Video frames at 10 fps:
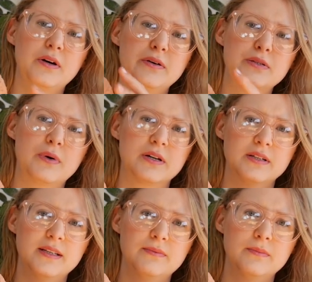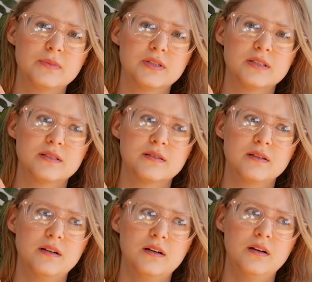you always water them just
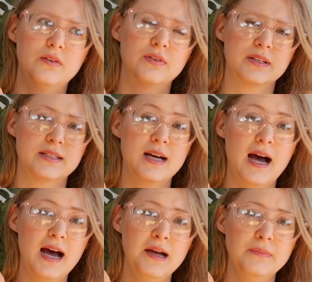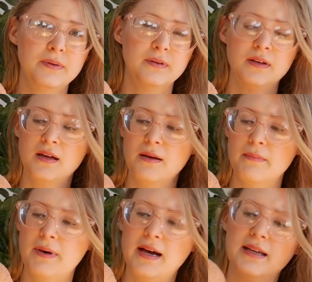over the top,
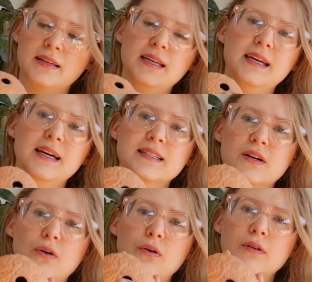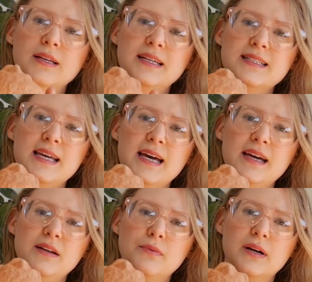but he has a hole in his
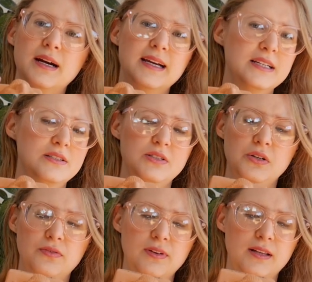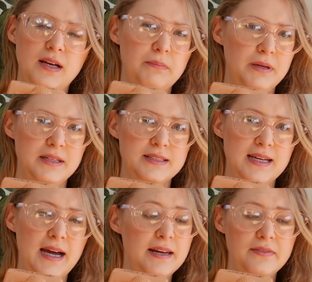head where I guess you fill up
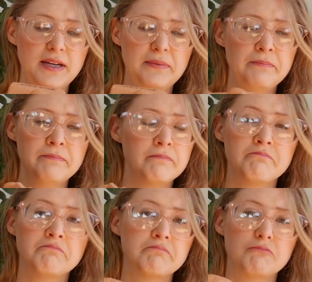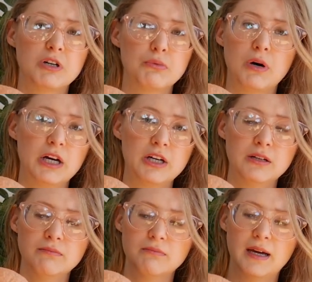inside of him with
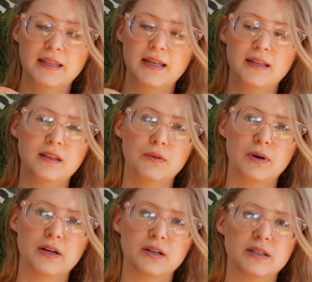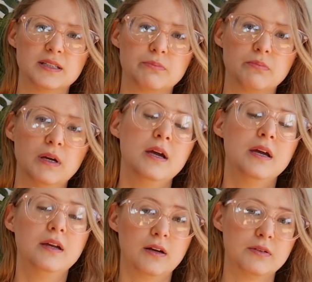water, and then the water is,
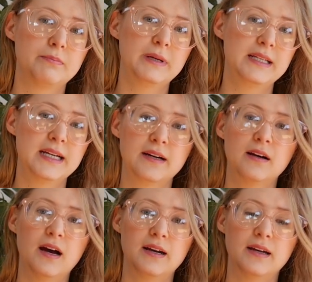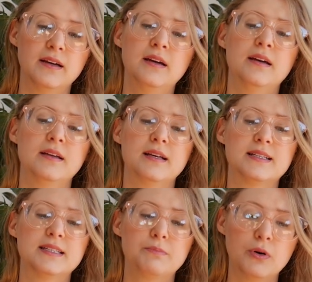you know, being terracotta,
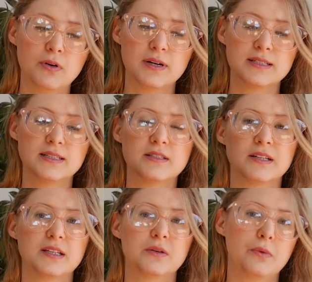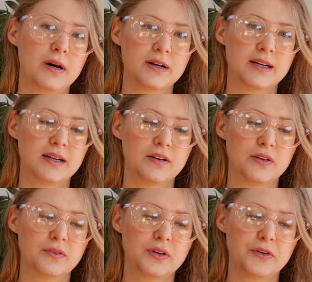it's porous, and so then the water can go
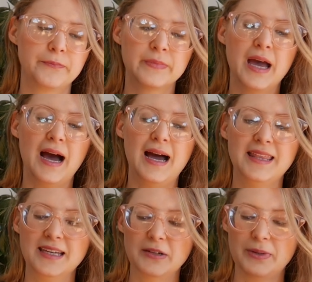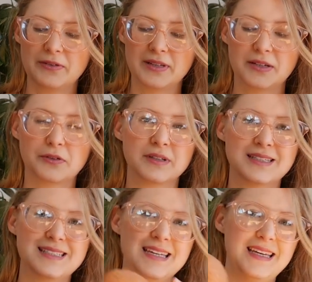through. I think it'd be really cool to
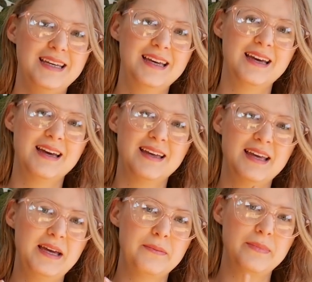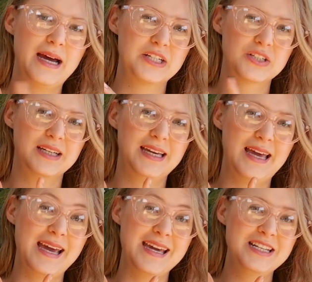see him actually
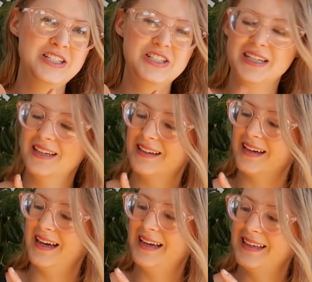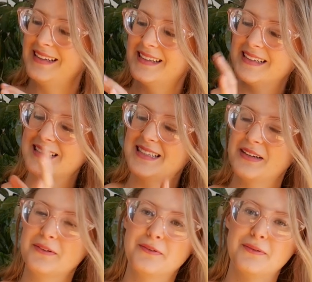get aged and
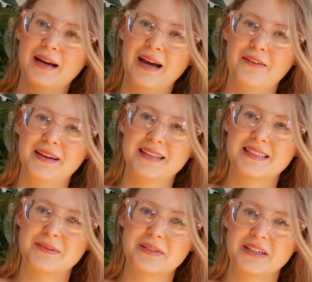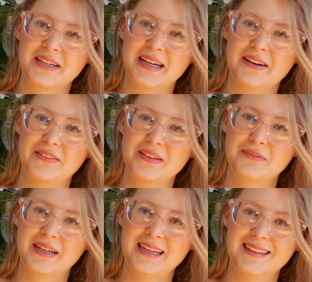see how he ends up turning out and
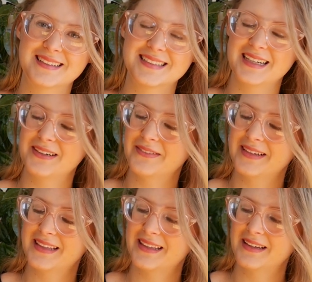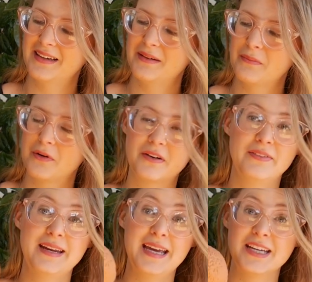what he looks like with more
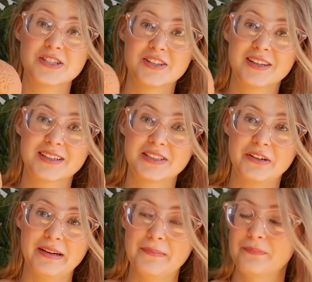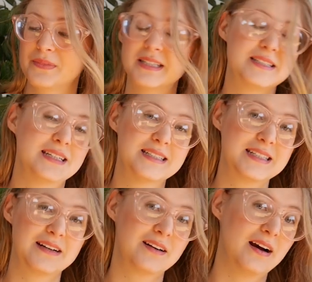of an aged look to him, since he is
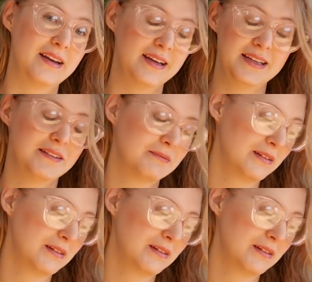terracotta, and